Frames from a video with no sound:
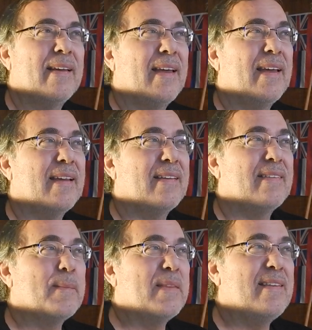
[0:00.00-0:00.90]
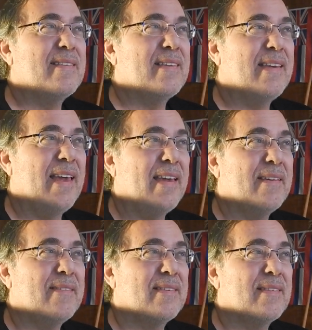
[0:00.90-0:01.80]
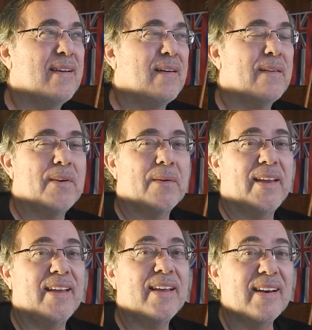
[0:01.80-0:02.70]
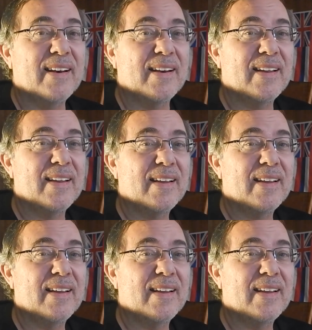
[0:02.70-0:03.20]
and some of these caves are very hidden